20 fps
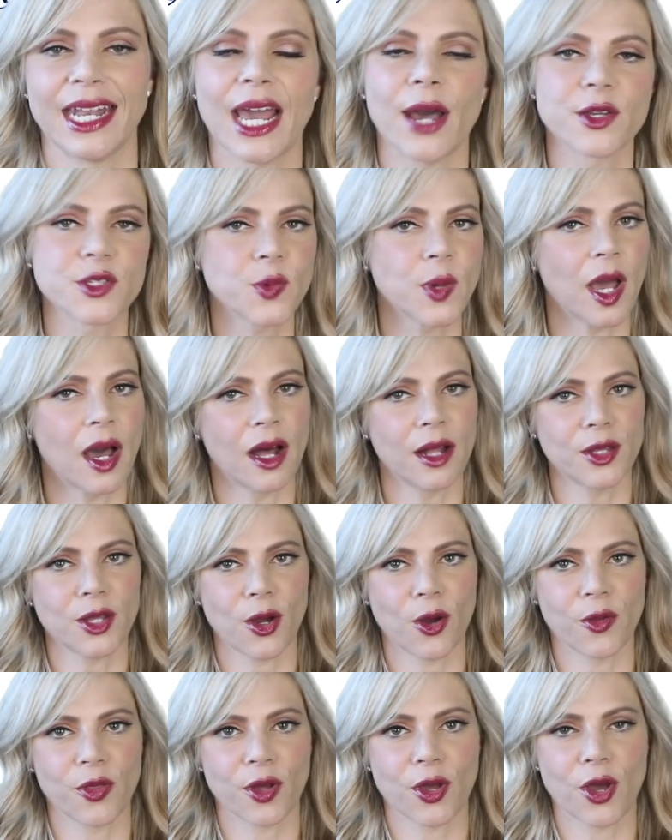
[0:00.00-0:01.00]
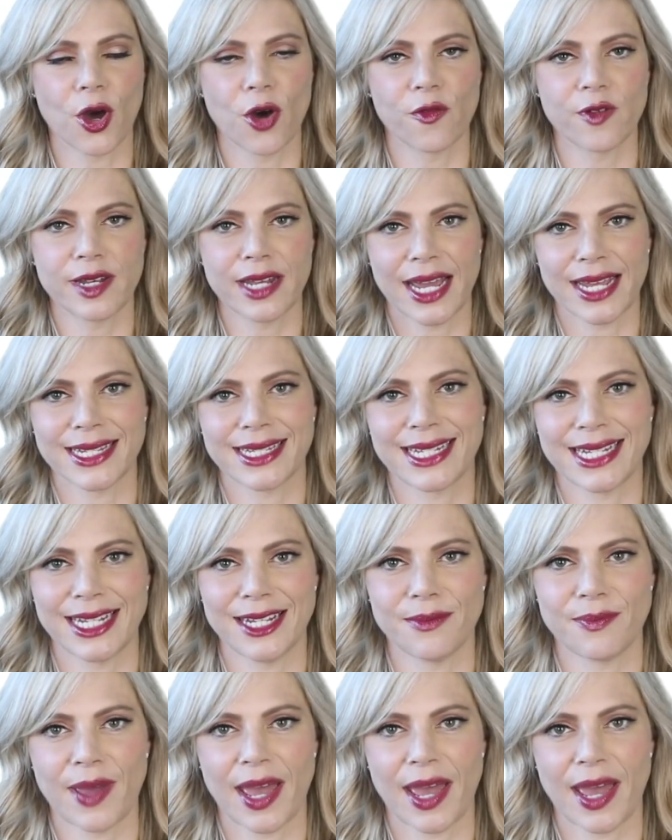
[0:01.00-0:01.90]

Now, as we all know, the COVID-19